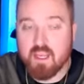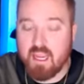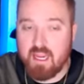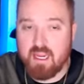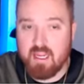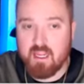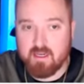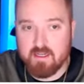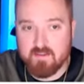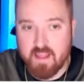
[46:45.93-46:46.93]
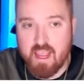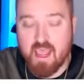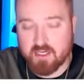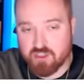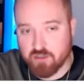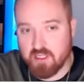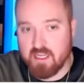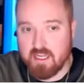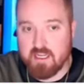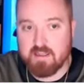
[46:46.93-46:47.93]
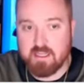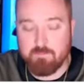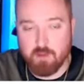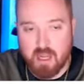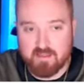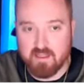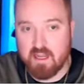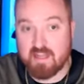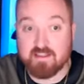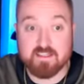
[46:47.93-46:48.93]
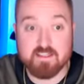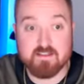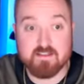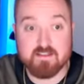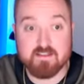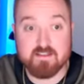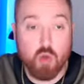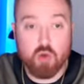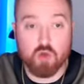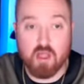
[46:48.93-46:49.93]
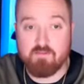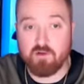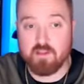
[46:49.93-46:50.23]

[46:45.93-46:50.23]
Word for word: And they actually the at the at the at the local level,